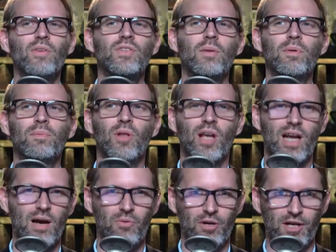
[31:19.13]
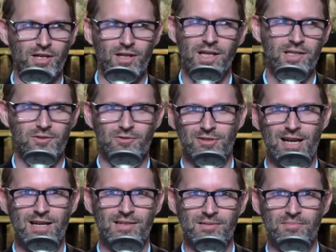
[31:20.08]
people are like, "I want a collector's
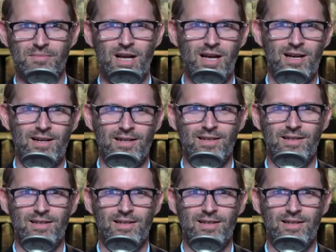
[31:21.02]
item." Ha ha ha.